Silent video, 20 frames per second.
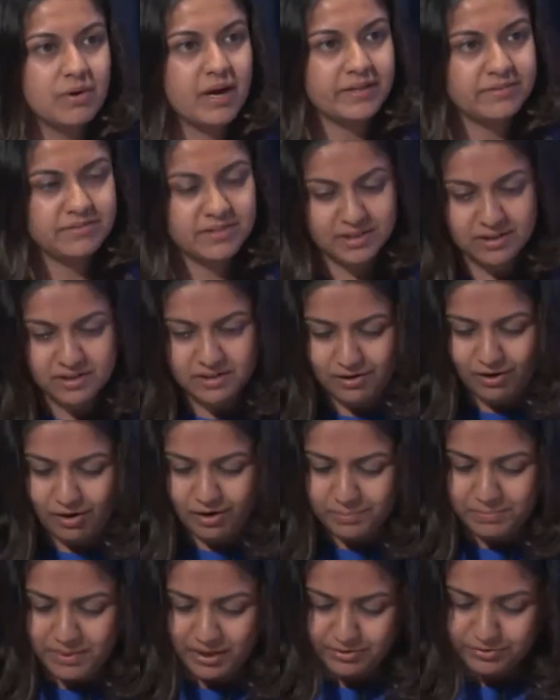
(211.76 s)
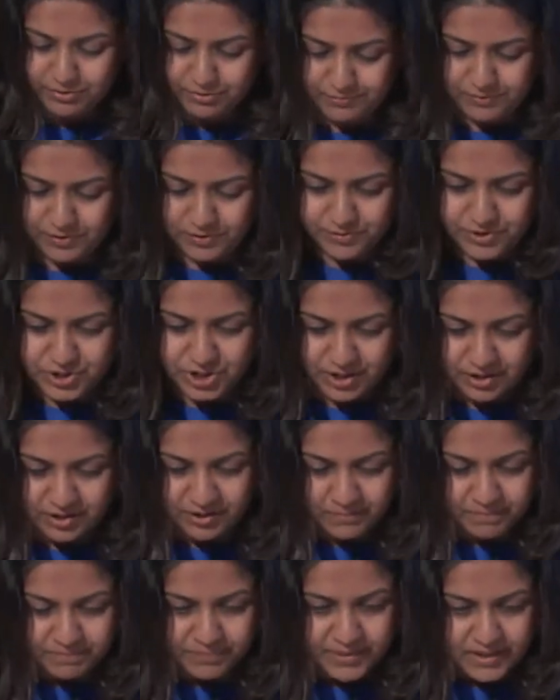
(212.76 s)
I think a lot about the future.
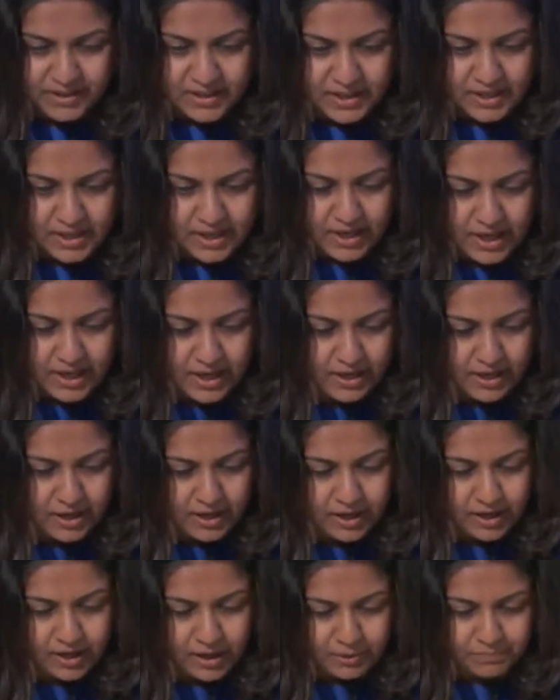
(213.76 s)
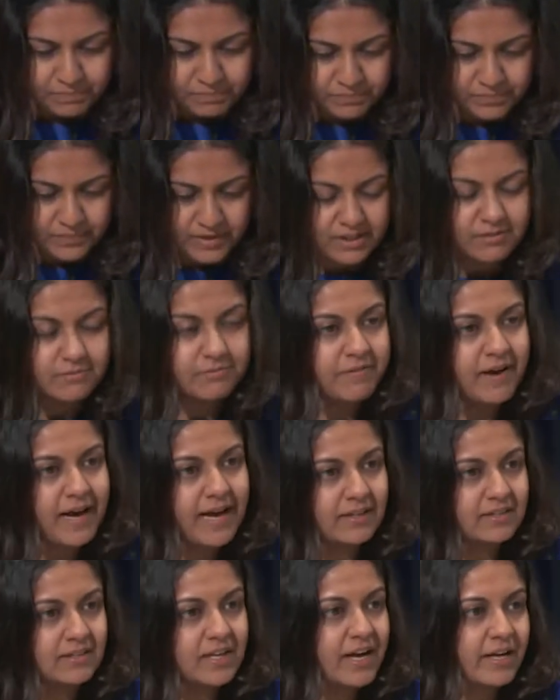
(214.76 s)
In
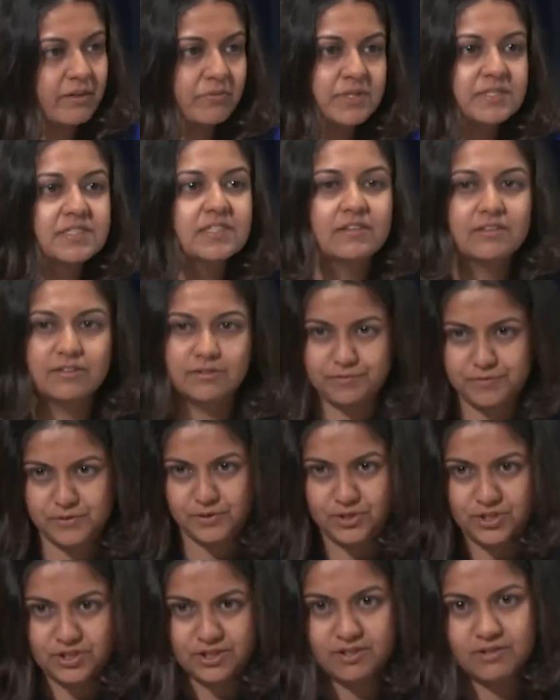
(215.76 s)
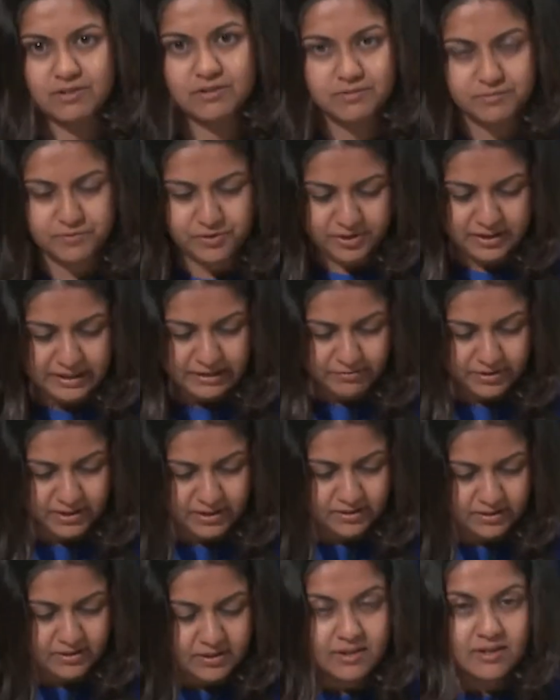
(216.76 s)
fact, I visit the future for a
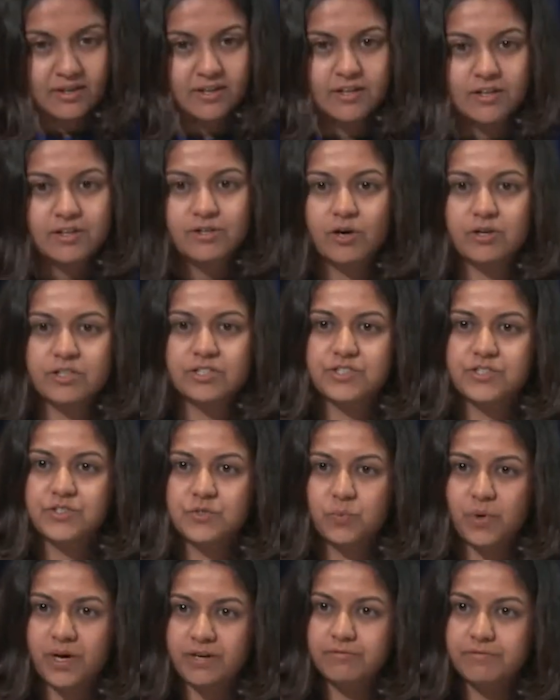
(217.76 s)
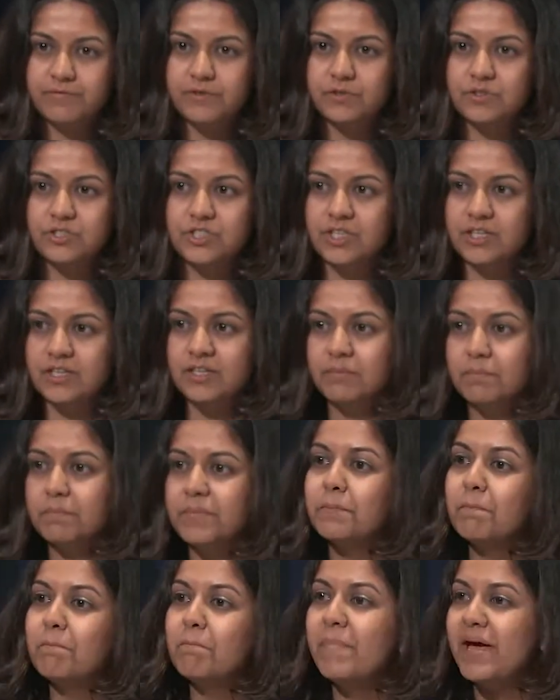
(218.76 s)
living. Not just one future,
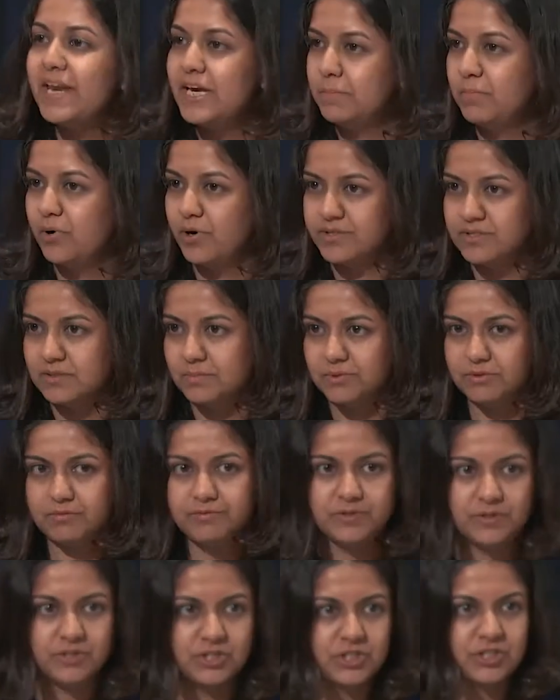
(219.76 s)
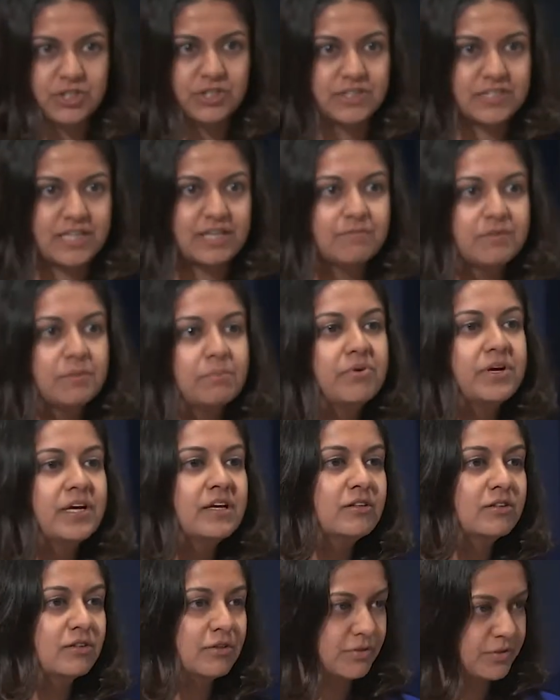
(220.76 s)
but many possible futures, and we
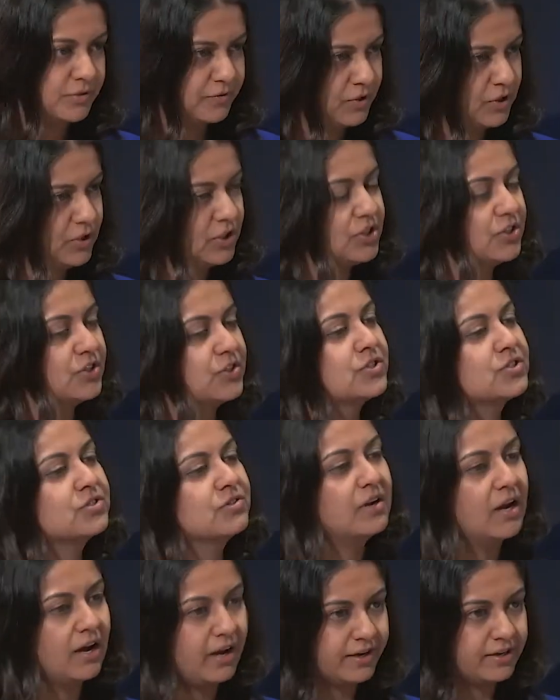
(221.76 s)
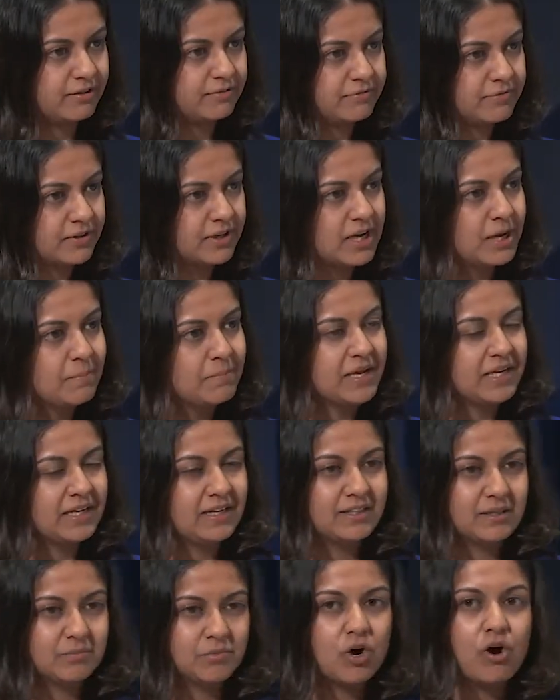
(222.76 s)
bring those futures to life,
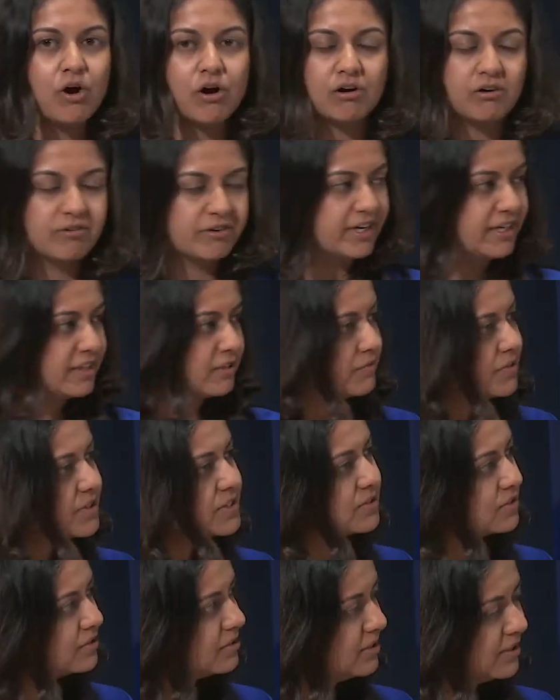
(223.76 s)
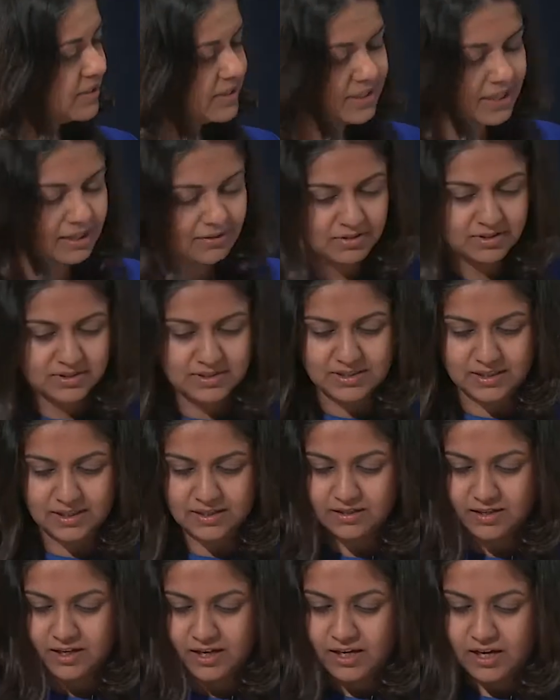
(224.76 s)
making them concrete and visceral, as David
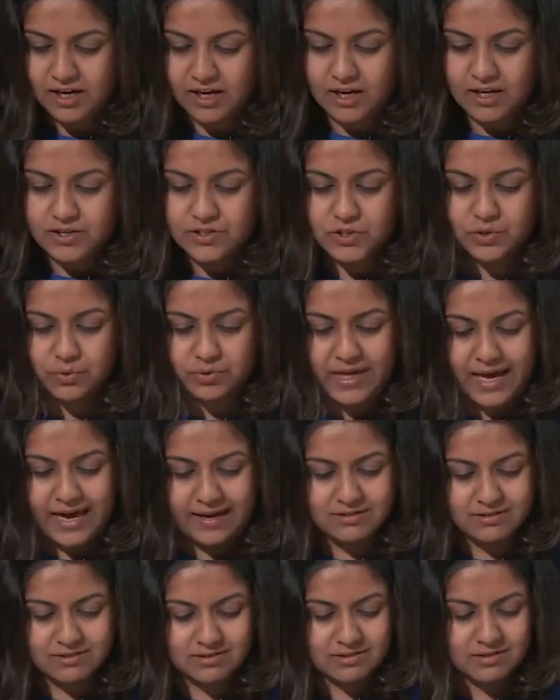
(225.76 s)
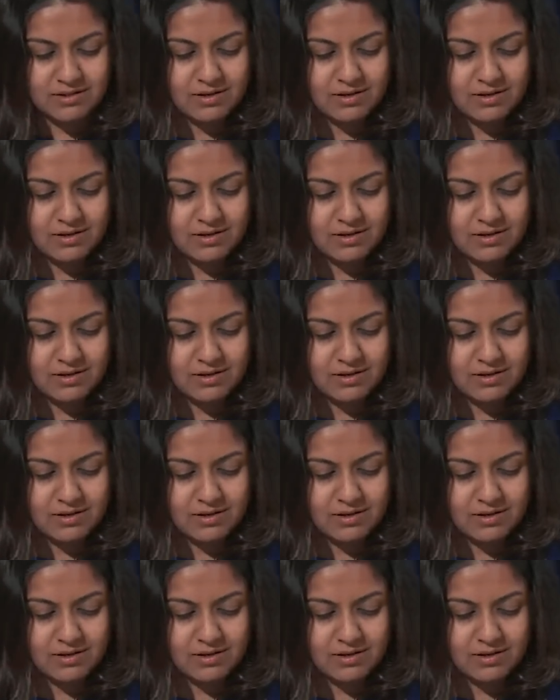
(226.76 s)
said, so that